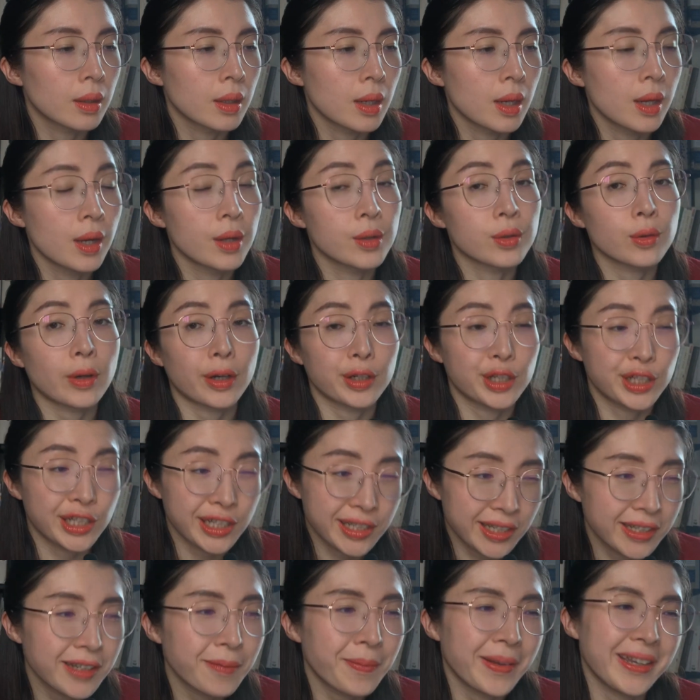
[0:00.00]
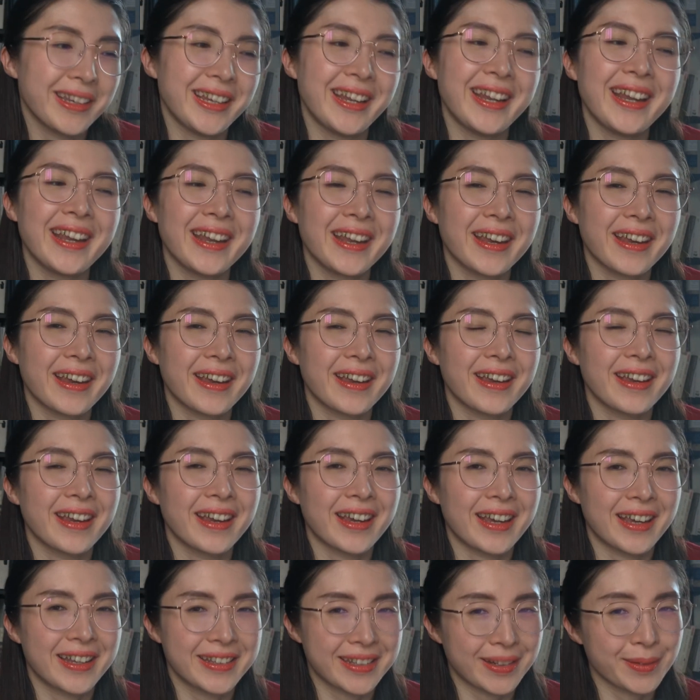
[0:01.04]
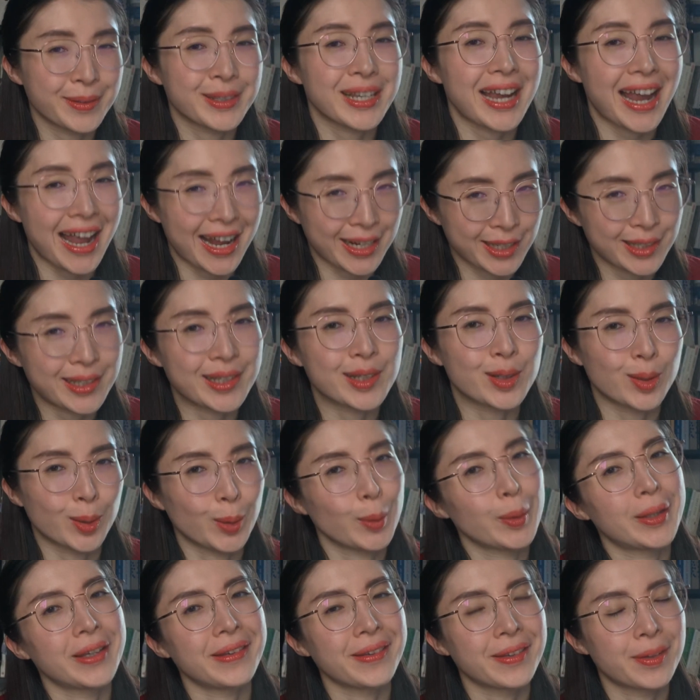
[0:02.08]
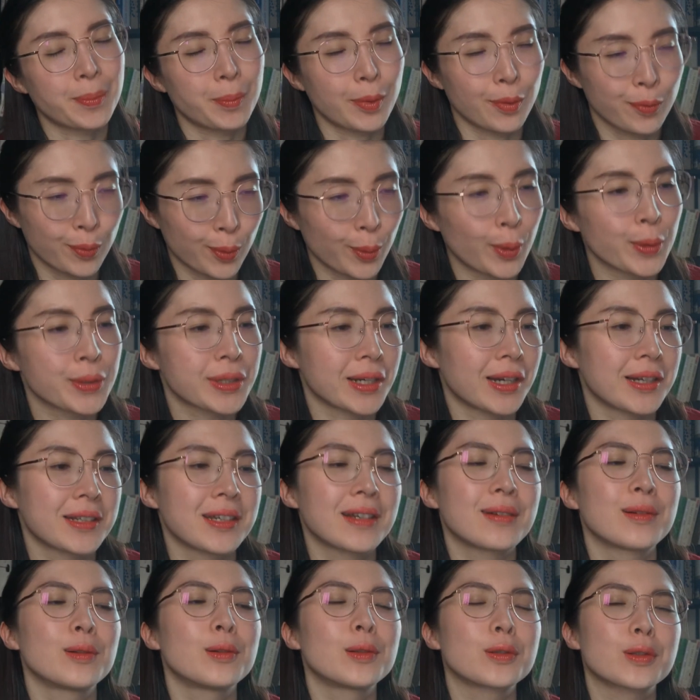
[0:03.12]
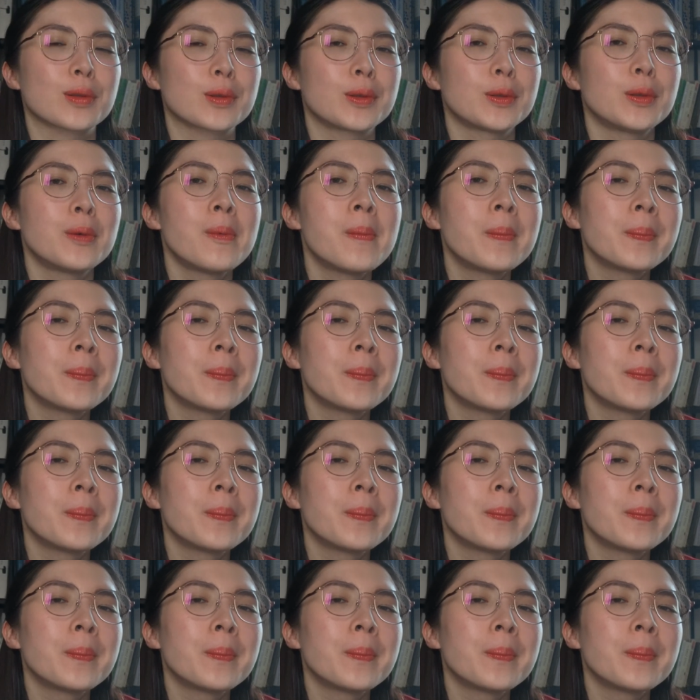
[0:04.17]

So I cheated a bit here, as I was actually told this before starting law school.